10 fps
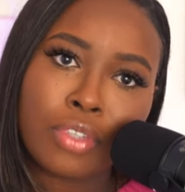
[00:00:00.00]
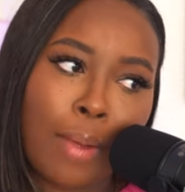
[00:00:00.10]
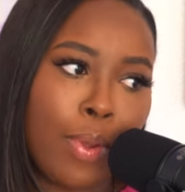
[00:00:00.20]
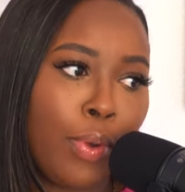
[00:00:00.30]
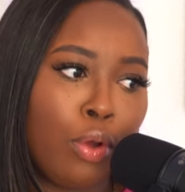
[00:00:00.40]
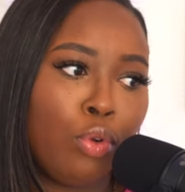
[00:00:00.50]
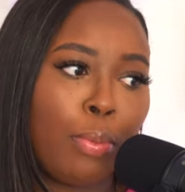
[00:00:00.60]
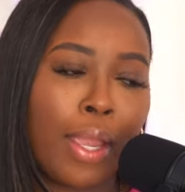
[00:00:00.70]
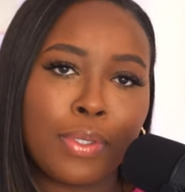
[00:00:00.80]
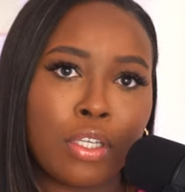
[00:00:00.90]
I mean, we're gonna do
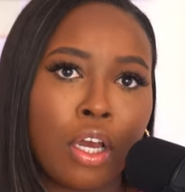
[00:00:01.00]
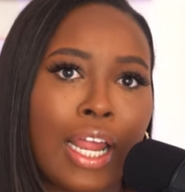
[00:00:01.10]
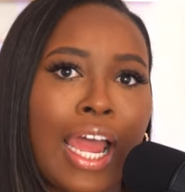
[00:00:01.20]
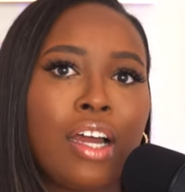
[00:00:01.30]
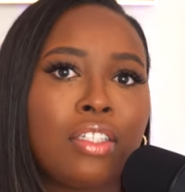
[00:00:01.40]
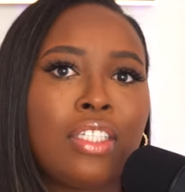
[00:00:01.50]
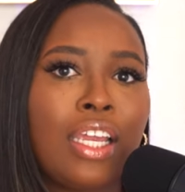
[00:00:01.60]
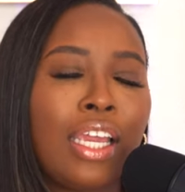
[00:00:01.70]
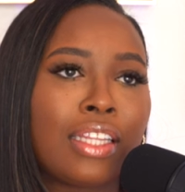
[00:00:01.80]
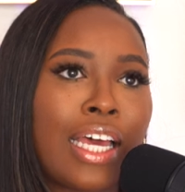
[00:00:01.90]
baby talk. Like I'll
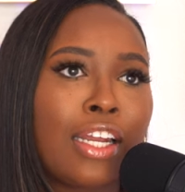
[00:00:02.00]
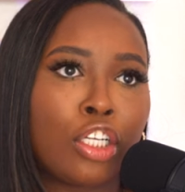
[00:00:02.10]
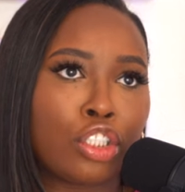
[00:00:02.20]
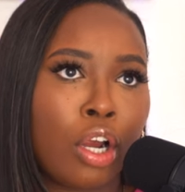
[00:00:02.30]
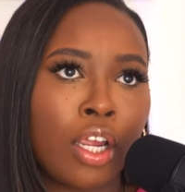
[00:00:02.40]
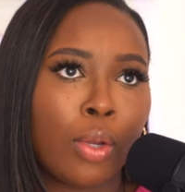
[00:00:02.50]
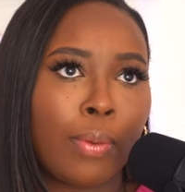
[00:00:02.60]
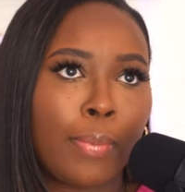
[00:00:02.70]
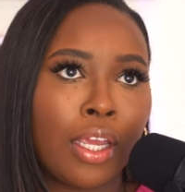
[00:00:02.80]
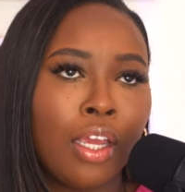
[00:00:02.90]
take Kaylani to Target
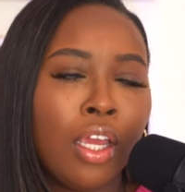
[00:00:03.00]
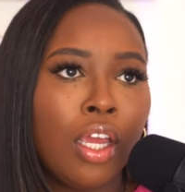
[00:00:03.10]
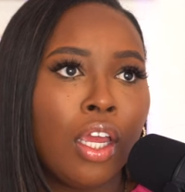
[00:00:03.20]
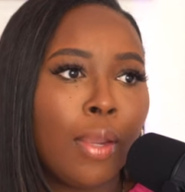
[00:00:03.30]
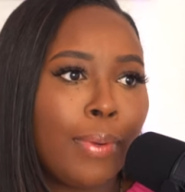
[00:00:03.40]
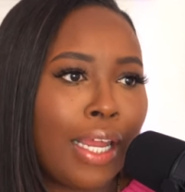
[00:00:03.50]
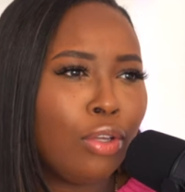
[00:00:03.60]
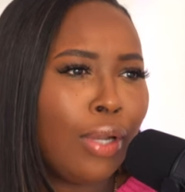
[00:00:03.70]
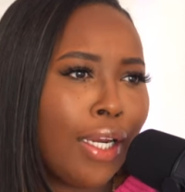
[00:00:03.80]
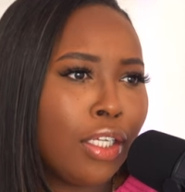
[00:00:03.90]
with me and be like,
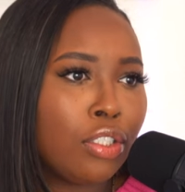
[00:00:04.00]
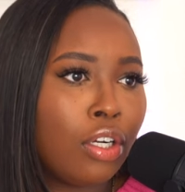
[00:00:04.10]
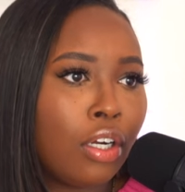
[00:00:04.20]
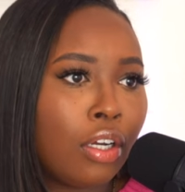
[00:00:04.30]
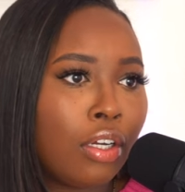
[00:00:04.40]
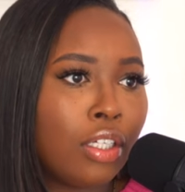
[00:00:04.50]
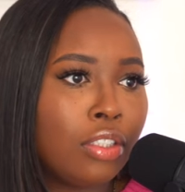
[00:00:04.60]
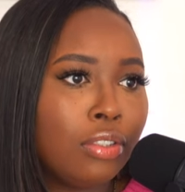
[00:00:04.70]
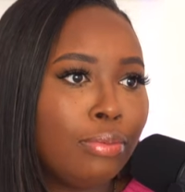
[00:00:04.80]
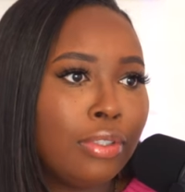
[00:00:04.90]
you like this girl? And
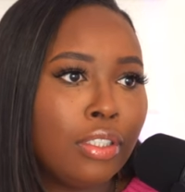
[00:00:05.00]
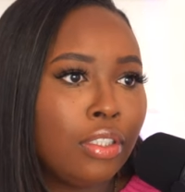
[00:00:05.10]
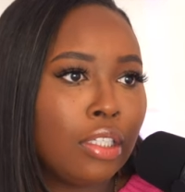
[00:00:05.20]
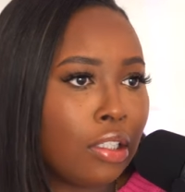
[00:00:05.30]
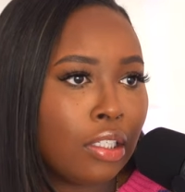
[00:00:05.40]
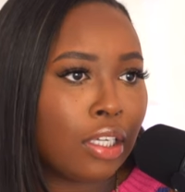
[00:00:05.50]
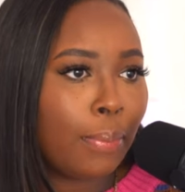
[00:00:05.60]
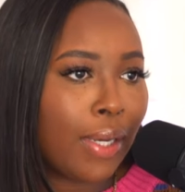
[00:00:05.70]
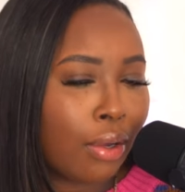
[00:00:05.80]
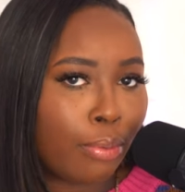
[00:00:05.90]
she'll be looking
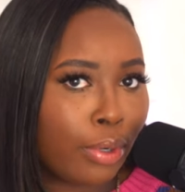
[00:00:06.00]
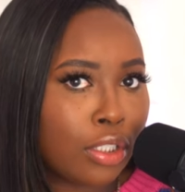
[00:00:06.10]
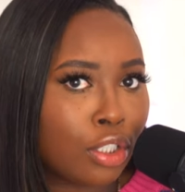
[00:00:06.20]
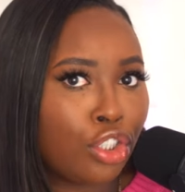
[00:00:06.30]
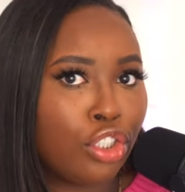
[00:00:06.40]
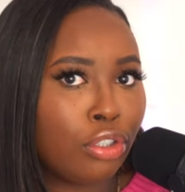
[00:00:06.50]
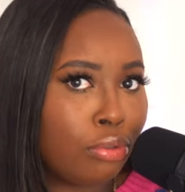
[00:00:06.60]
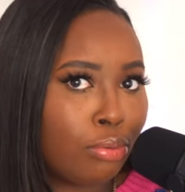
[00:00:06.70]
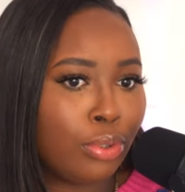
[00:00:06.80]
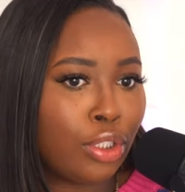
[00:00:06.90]
at me like I'm crazy because she
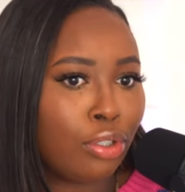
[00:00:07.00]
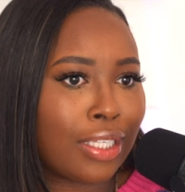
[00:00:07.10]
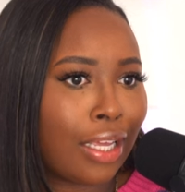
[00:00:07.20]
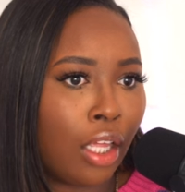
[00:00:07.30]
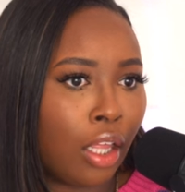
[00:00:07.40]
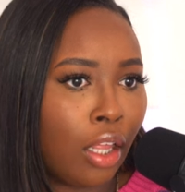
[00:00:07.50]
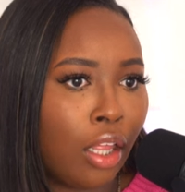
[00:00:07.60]
don't, what she gonna say? Yeah.